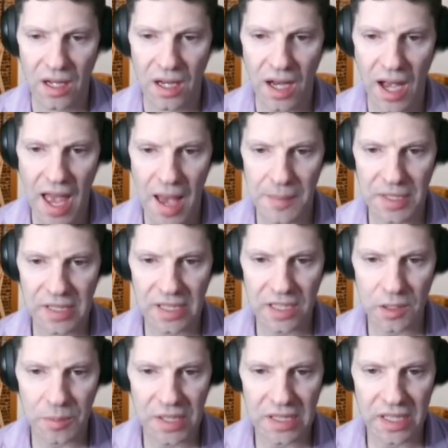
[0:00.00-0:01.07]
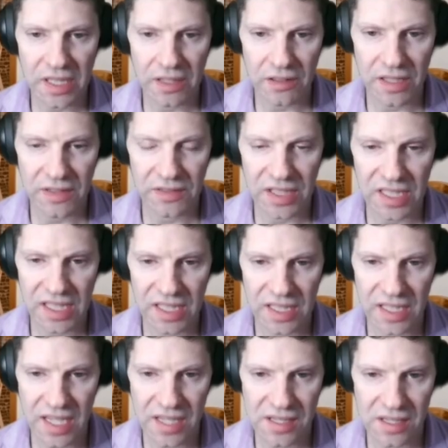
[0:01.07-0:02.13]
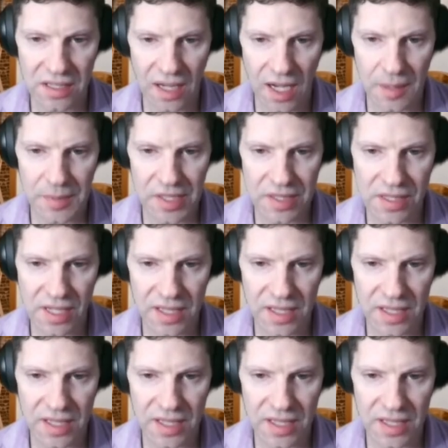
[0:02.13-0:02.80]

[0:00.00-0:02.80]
I am a little bit leery of leading the ace of diamonds.